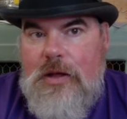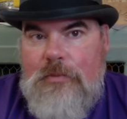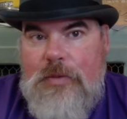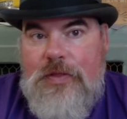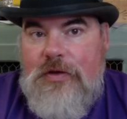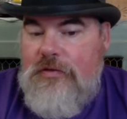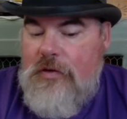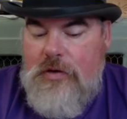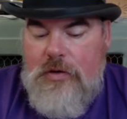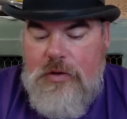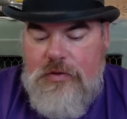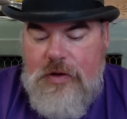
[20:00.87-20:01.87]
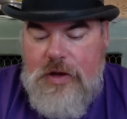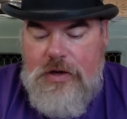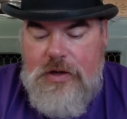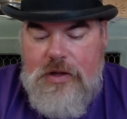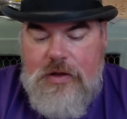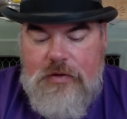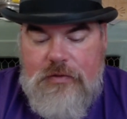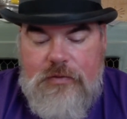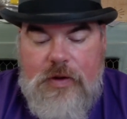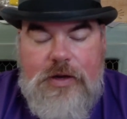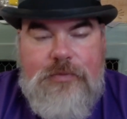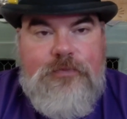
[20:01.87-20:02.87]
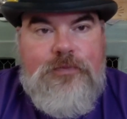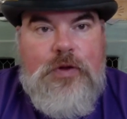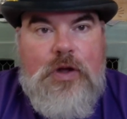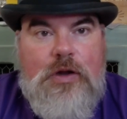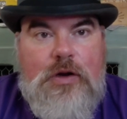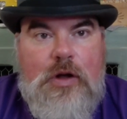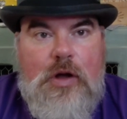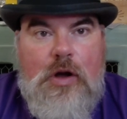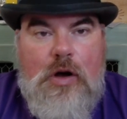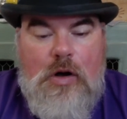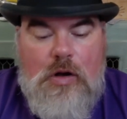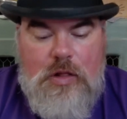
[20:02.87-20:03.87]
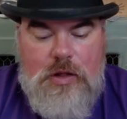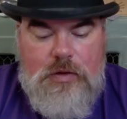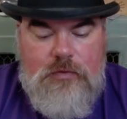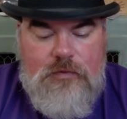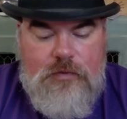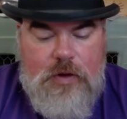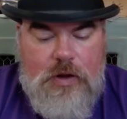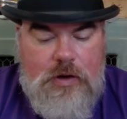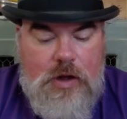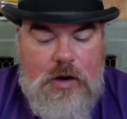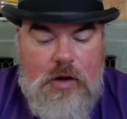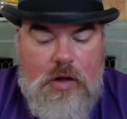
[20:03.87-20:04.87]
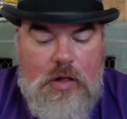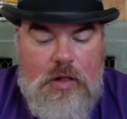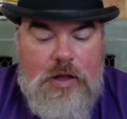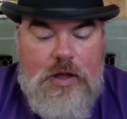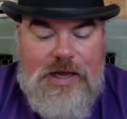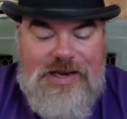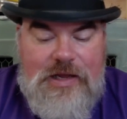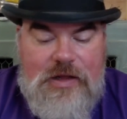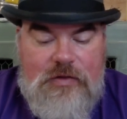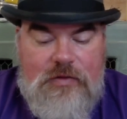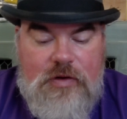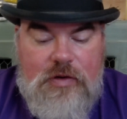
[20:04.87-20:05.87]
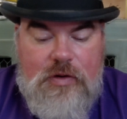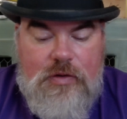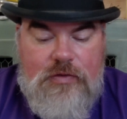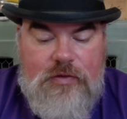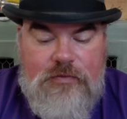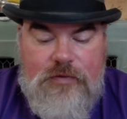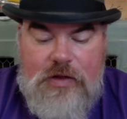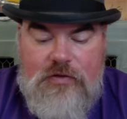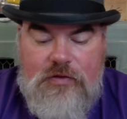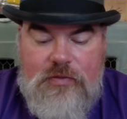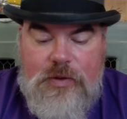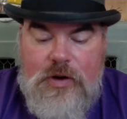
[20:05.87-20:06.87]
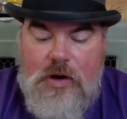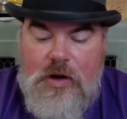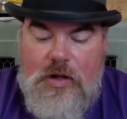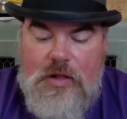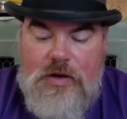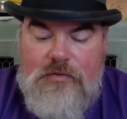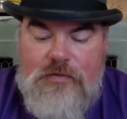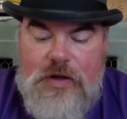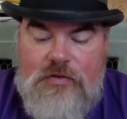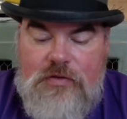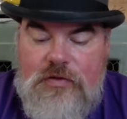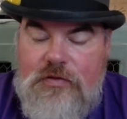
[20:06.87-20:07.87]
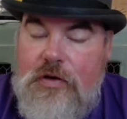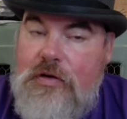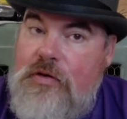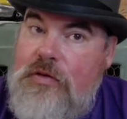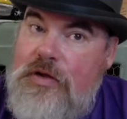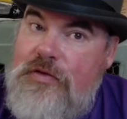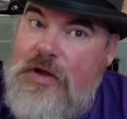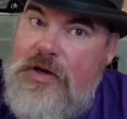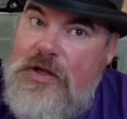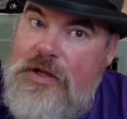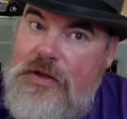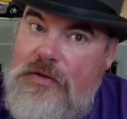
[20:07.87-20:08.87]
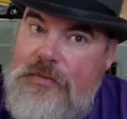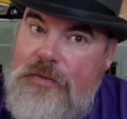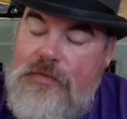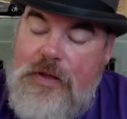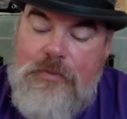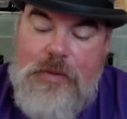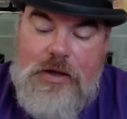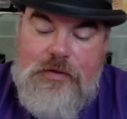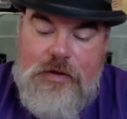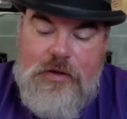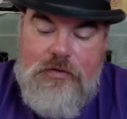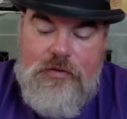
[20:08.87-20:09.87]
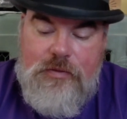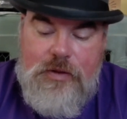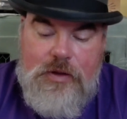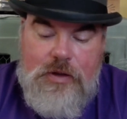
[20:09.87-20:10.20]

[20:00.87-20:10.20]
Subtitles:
but they start out as ideas, right? Not not all ideas start out as inventions, but all inventions start out as ideas, if that makes sense,